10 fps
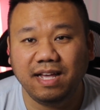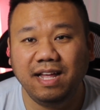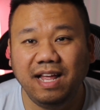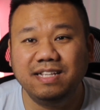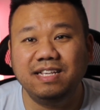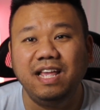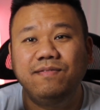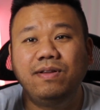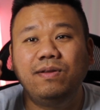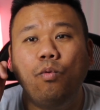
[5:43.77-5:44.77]
It isn't
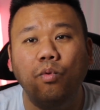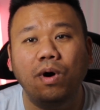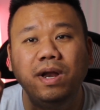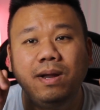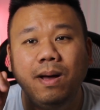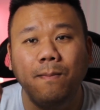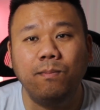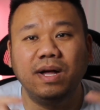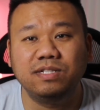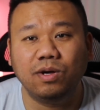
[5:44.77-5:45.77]
even 1
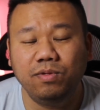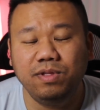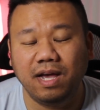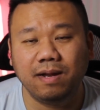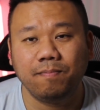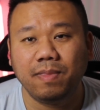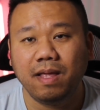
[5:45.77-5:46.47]
month old yet.